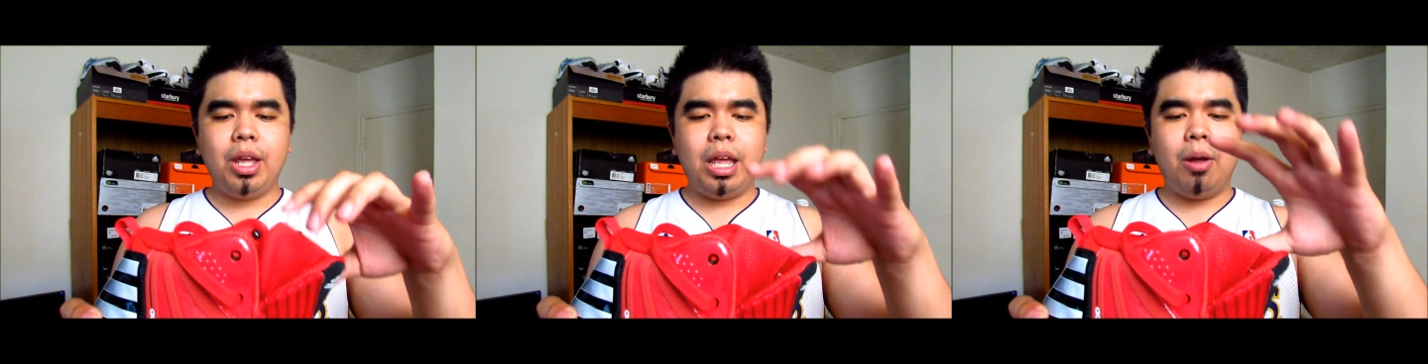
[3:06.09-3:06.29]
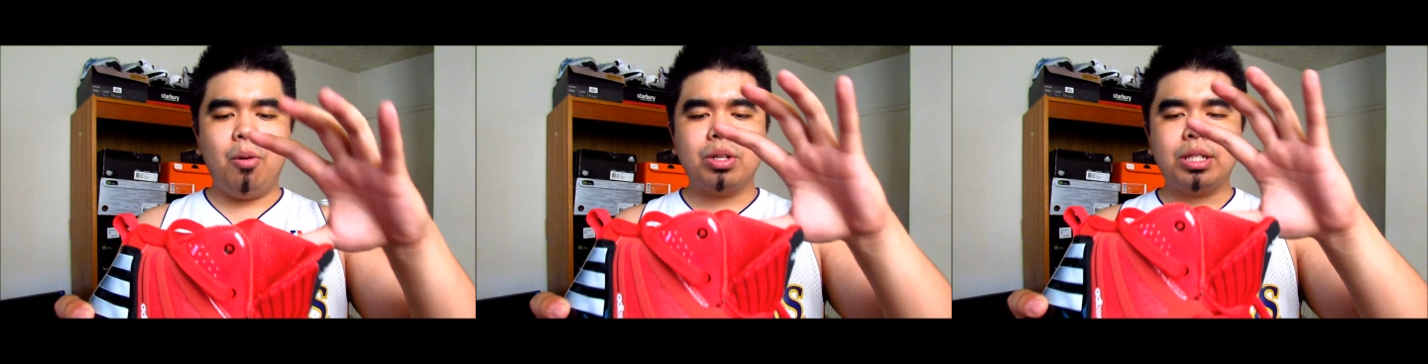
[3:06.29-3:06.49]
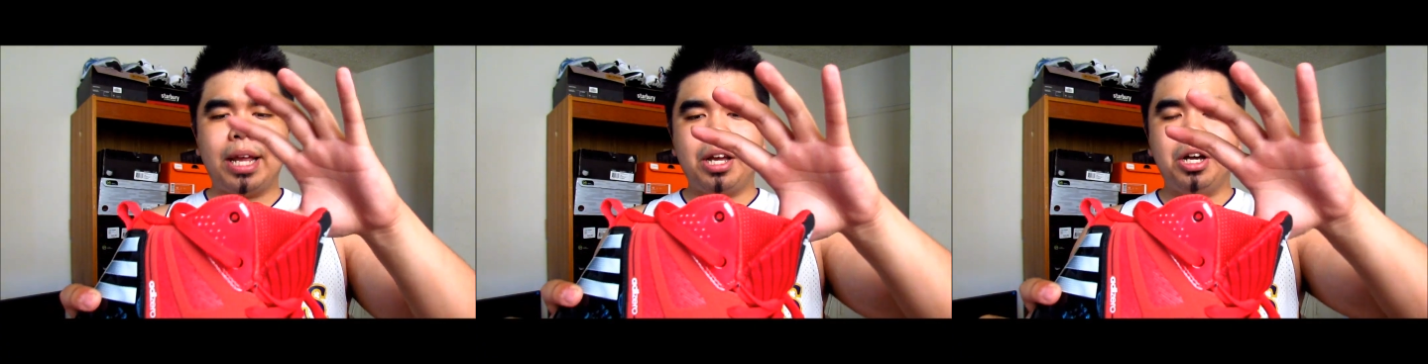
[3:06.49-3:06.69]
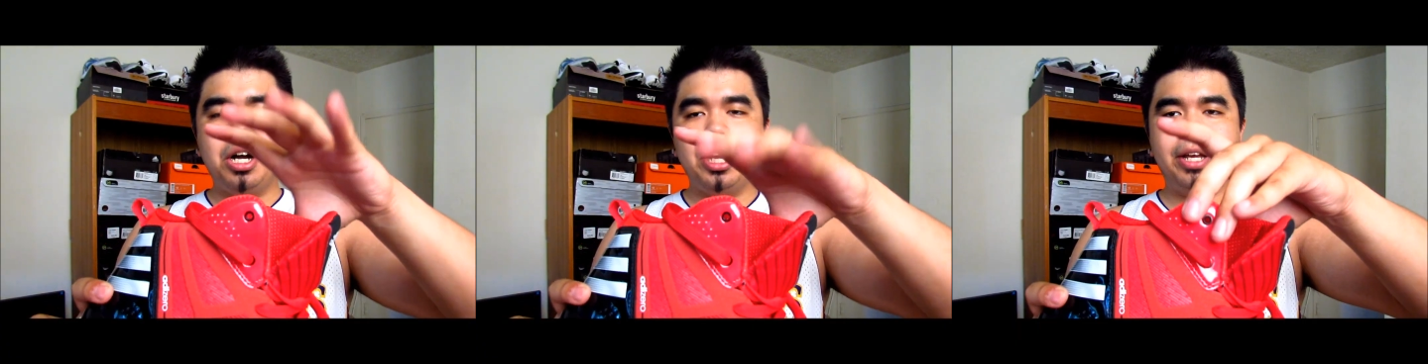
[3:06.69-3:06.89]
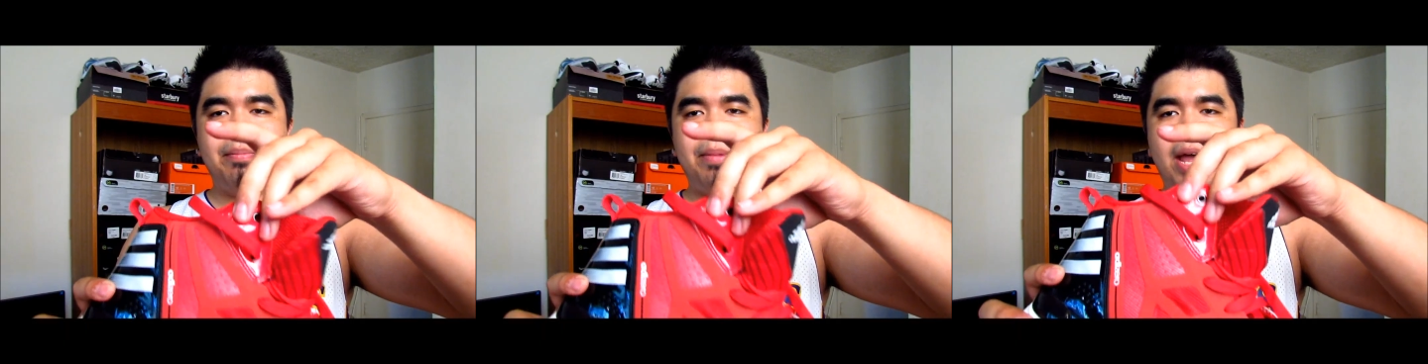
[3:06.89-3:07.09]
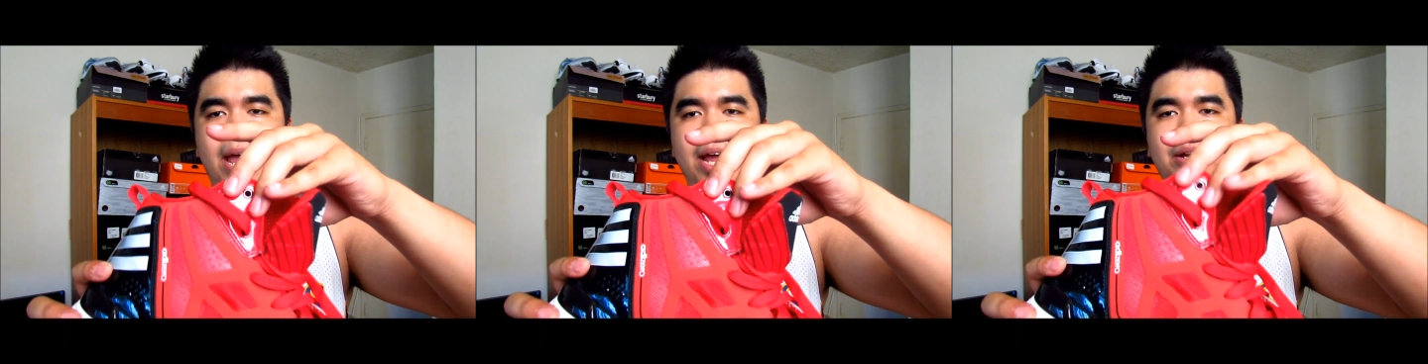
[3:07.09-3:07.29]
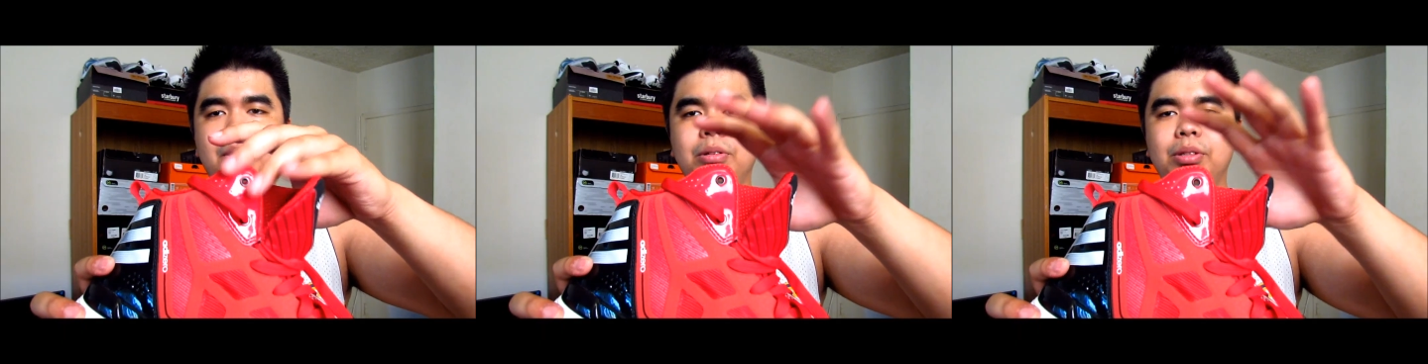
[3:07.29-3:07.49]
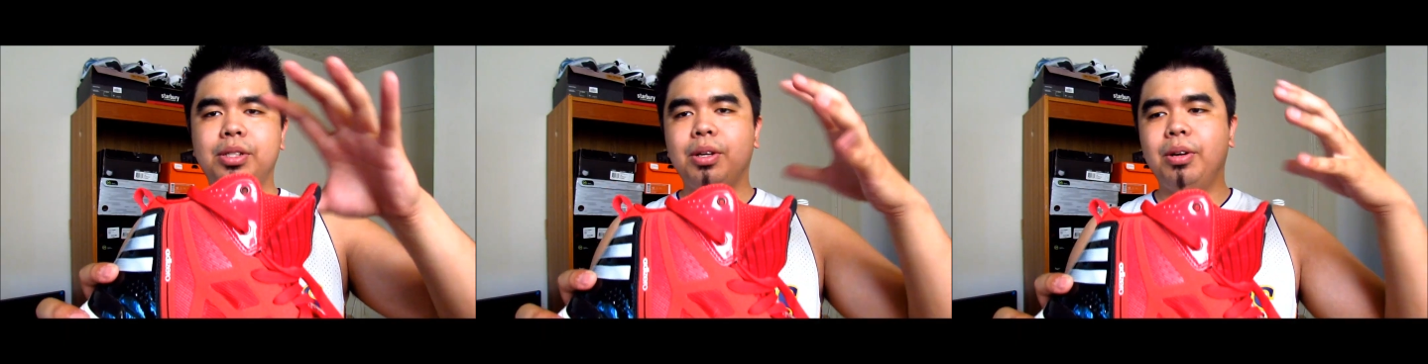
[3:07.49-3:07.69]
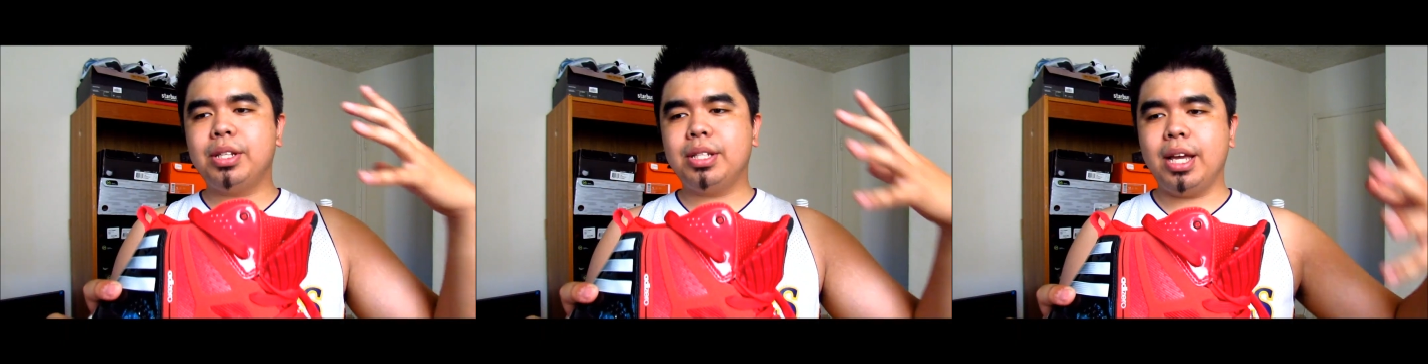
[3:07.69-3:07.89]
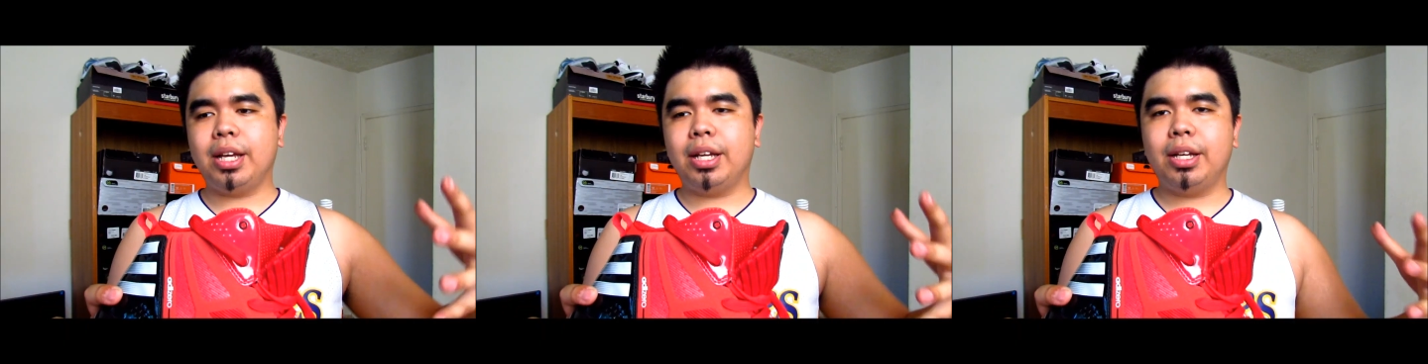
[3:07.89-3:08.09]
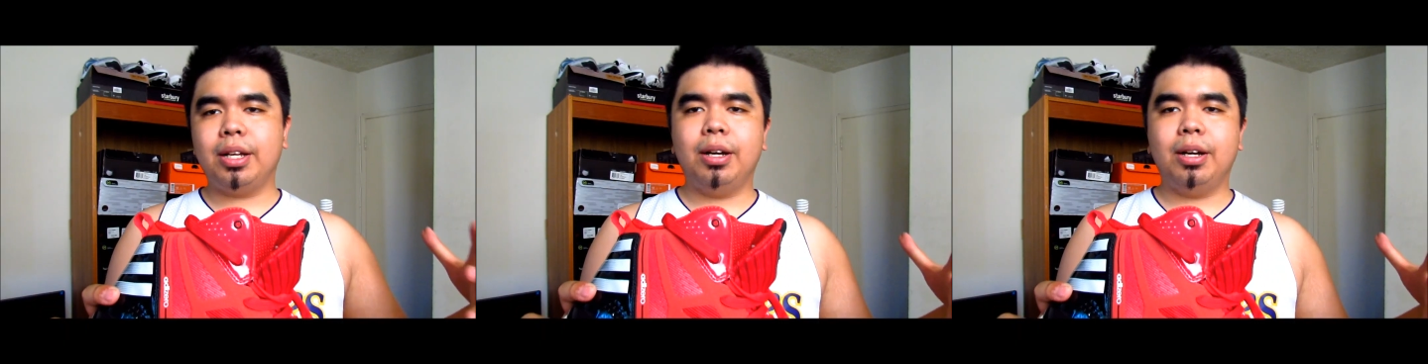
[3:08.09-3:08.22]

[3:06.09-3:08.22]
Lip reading: It was like hugging my ankle, so it's like